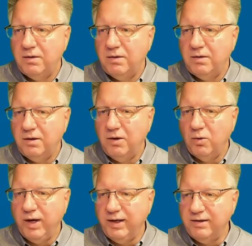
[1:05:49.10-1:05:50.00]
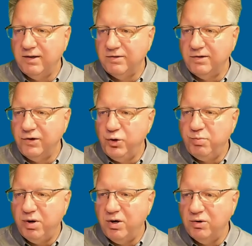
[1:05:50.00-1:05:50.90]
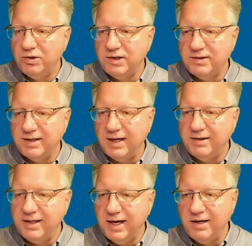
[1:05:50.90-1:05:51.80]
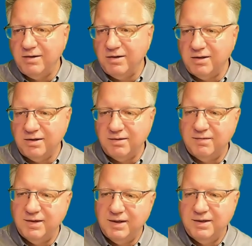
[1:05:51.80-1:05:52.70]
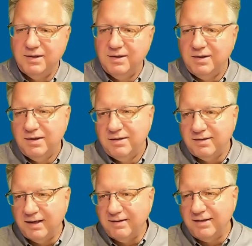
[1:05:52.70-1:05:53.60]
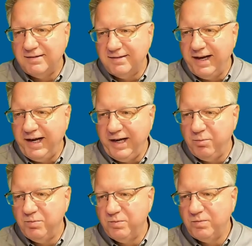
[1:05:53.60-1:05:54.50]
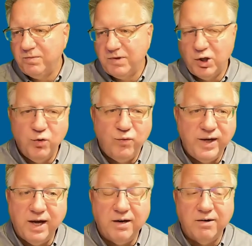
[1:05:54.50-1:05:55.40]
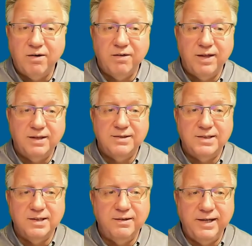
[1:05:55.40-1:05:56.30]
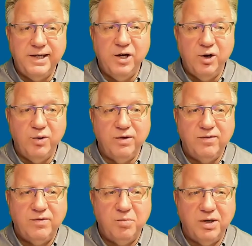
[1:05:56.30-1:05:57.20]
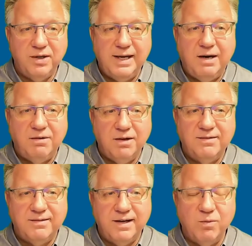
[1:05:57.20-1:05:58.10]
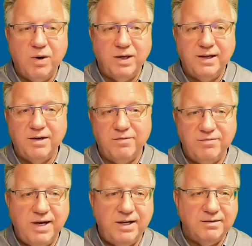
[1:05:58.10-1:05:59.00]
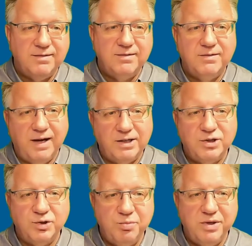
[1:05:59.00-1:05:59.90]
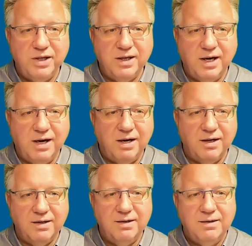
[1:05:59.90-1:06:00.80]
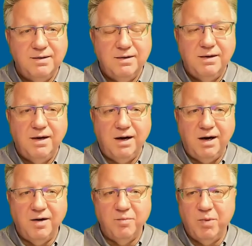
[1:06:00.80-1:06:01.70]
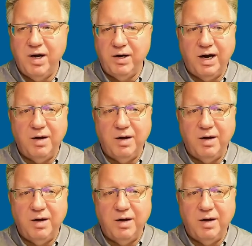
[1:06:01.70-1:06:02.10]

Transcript: okay, here's a new post. It's got the editor. It's got that same goofy editor that's in eNotice. But now let's say I want that event to actually be on my